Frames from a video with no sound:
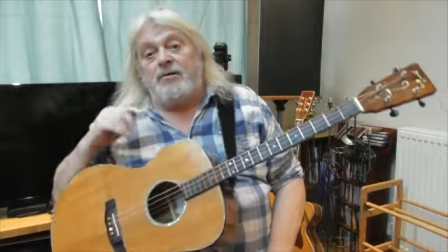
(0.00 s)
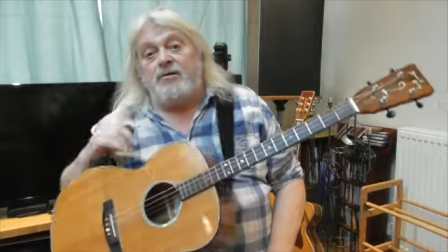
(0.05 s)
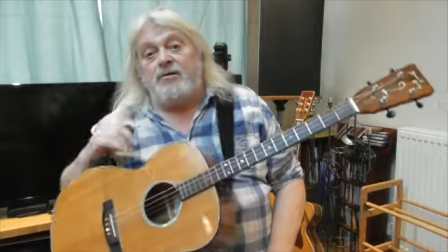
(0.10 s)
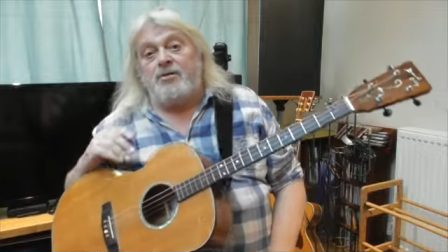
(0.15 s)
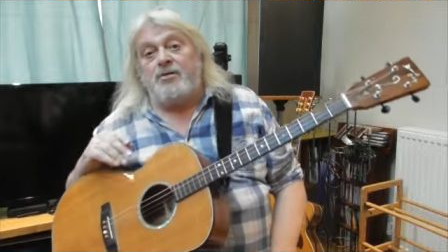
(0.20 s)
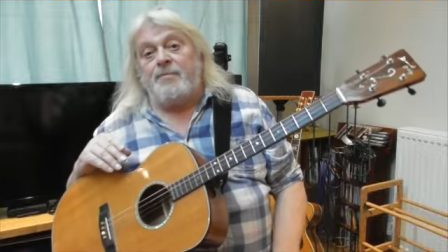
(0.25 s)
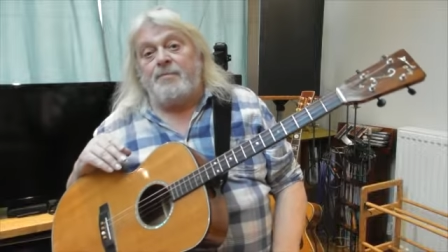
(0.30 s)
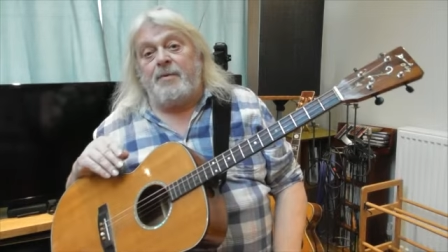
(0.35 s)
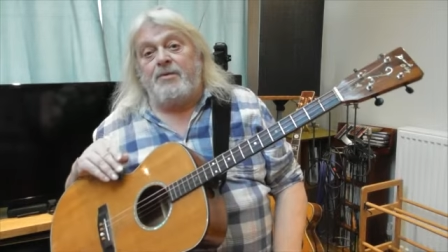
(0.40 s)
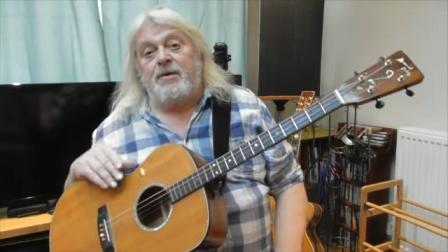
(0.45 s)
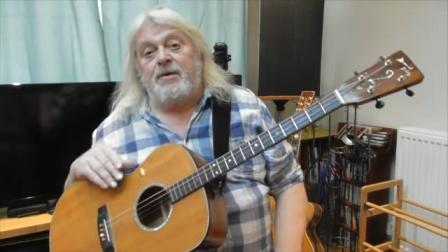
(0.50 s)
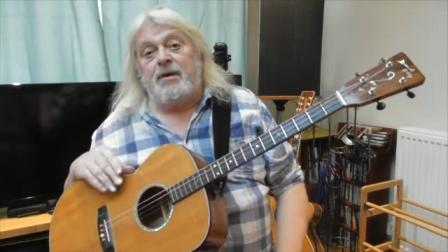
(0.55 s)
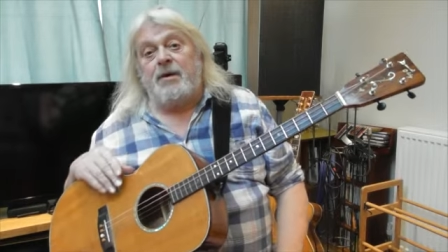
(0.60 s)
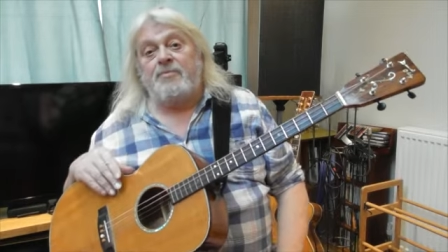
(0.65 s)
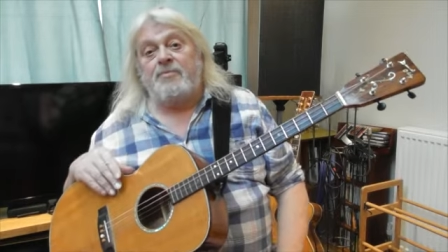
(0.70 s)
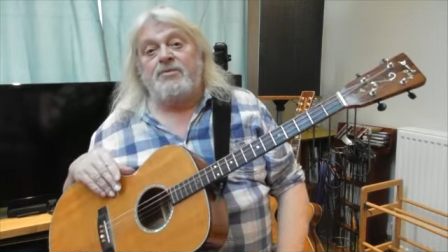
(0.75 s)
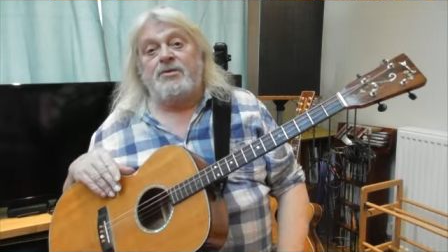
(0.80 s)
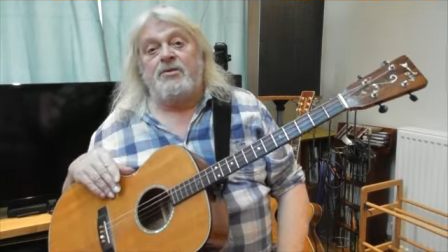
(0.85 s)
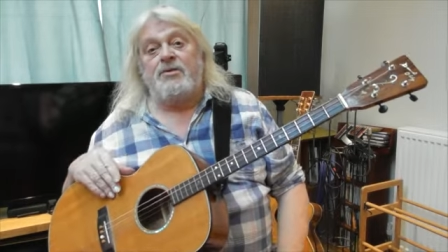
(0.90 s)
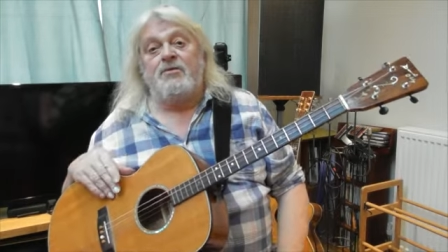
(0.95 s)
You don't need to
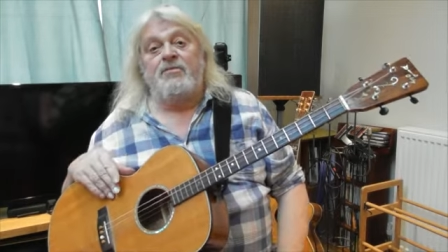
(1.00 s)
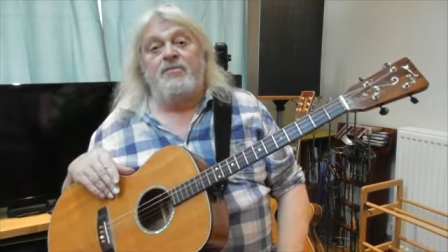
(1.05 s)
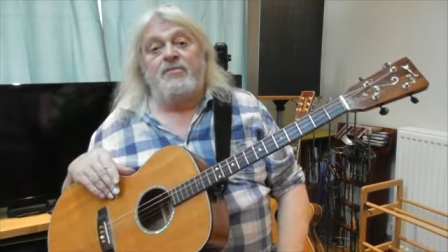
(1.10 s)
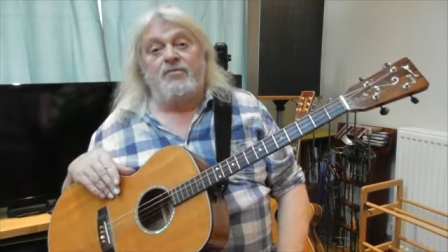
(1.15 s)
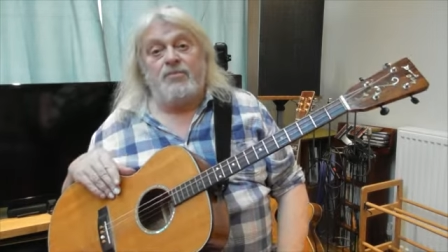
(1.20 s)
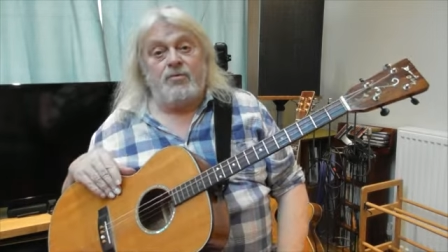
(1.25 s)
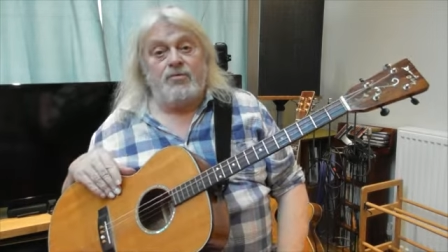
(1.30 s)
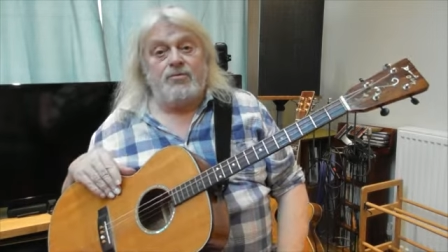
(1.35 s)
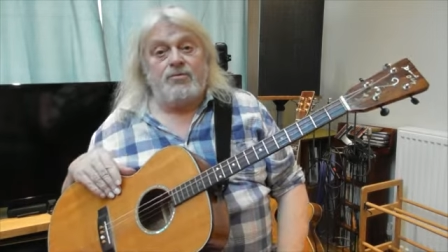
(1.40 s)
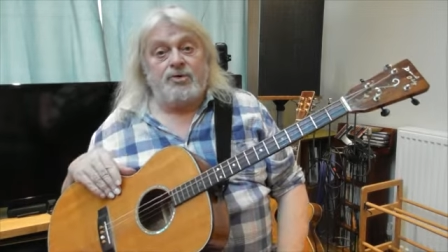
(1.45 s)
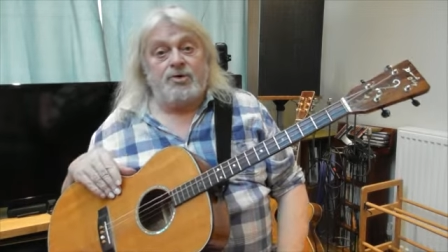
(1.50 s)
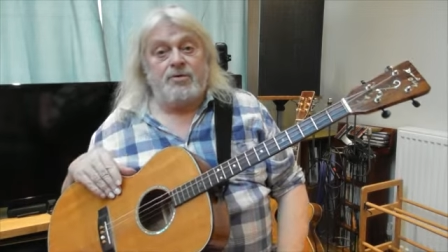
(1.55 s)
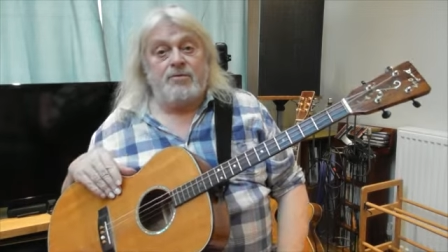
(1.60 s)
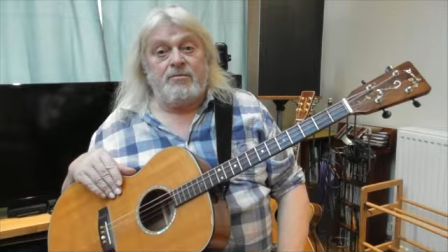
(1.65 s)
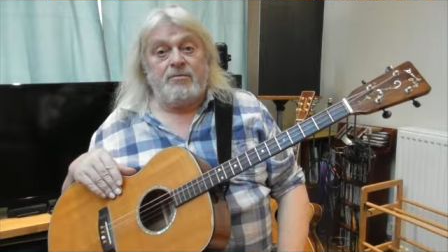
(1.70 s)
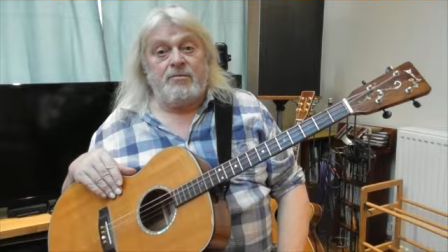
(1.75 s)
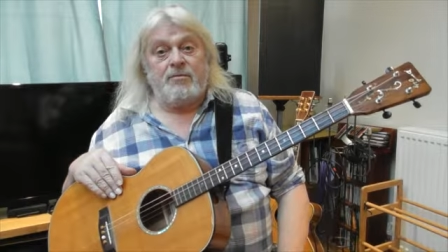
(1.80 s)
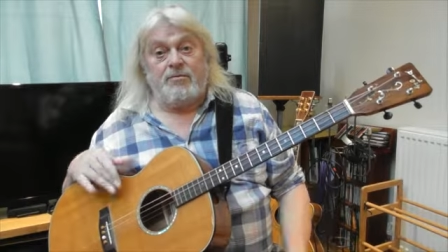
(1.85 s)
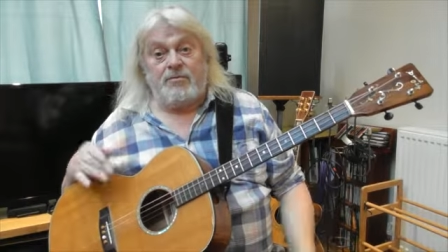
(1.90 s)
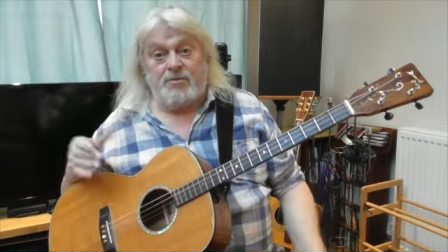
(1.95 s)
spend an absolute
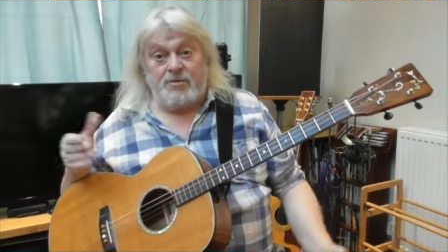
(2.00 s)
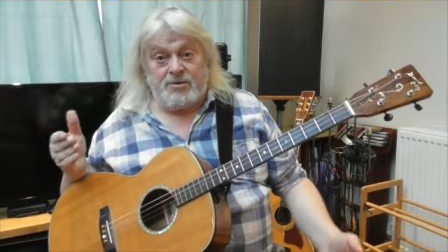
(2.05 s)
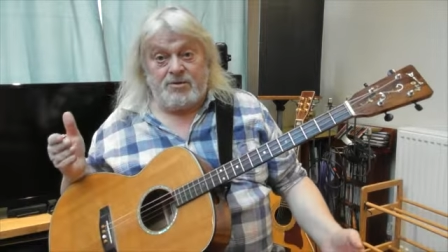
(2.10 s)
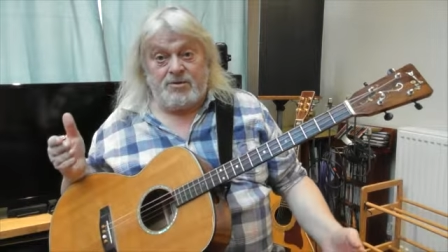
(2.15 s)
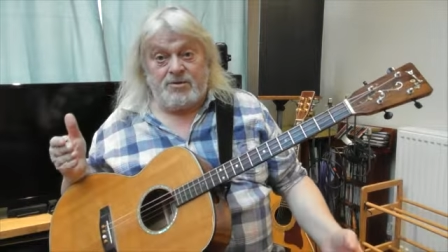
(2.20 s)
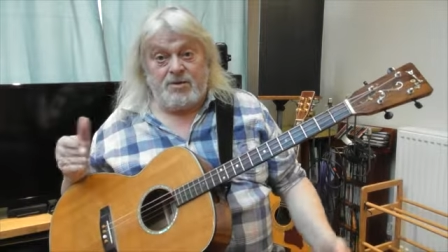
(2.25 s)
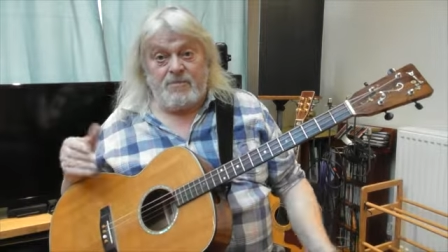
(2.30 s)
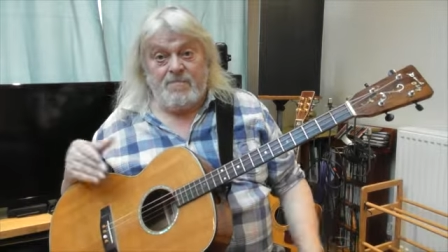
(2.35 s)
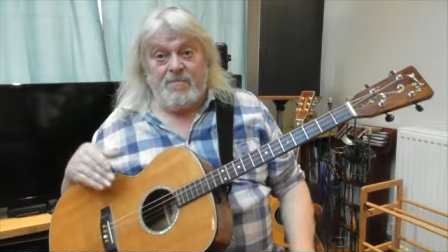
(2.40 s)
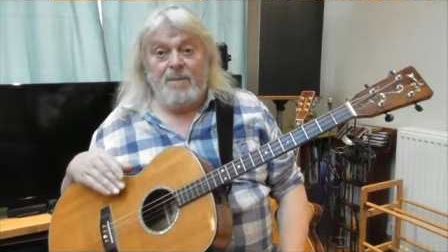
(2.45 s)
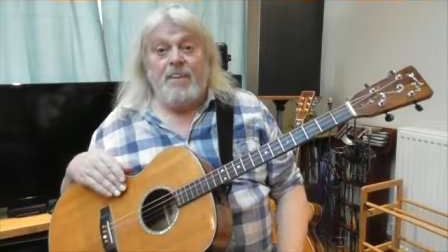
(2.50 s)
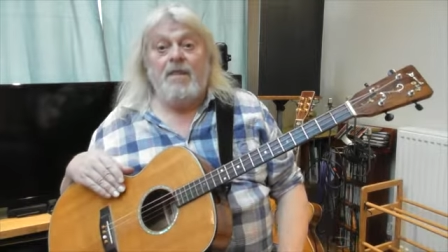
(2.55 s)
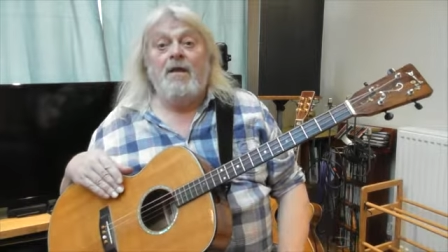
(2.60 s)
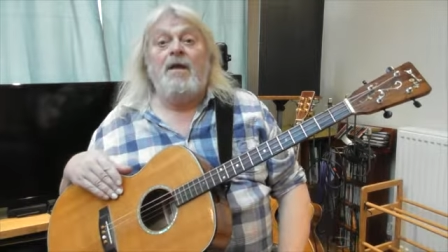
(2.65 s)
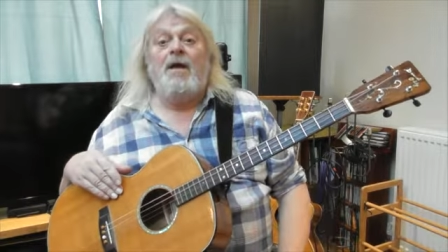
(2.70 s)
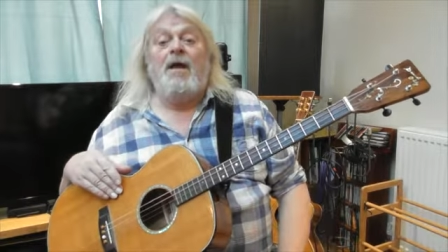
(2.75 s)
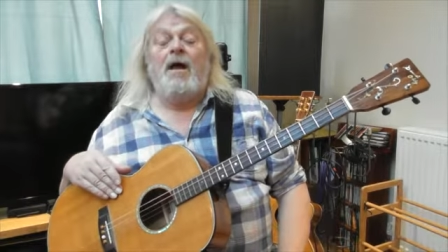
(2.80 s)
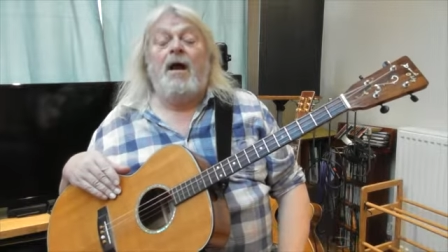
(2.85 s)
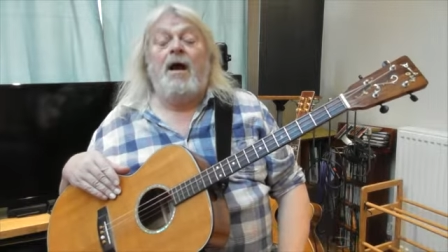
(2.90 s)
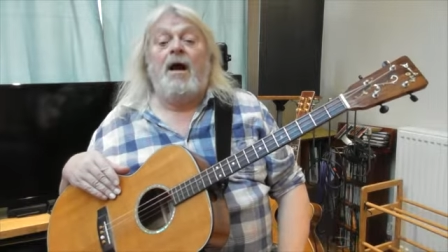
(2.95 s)
fortune. Of
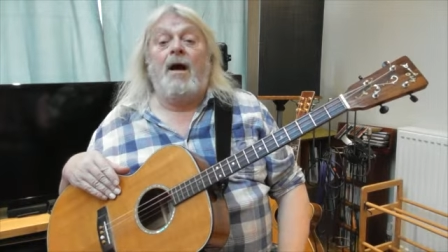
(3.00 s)
course,